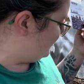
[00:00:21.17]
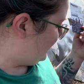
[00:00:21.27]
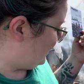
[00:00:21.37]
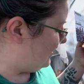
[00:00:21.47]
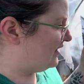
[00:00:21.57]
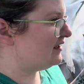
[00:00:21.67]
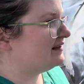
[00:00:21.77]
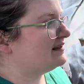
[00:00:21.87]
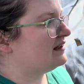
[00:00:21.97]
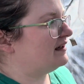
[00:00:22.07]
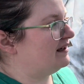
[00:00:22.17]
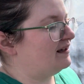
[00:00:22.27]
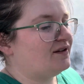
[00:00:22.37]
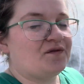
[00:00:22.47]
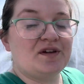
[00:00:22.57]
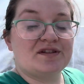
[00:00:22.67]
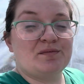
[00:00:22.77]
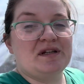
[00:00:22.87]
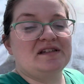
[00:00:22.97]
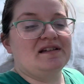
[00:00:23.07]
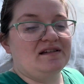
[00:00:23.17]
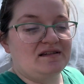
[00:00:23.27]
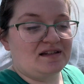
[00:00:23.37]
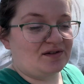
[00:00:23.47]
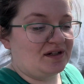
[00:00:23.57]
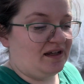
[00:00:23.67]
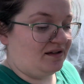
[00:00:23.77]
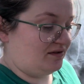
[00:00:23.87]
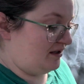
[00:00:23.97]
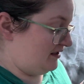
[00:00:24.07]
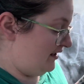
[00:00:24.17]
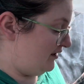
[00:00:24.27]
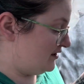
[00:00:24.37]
And it feels amazing in this greenhouse right now.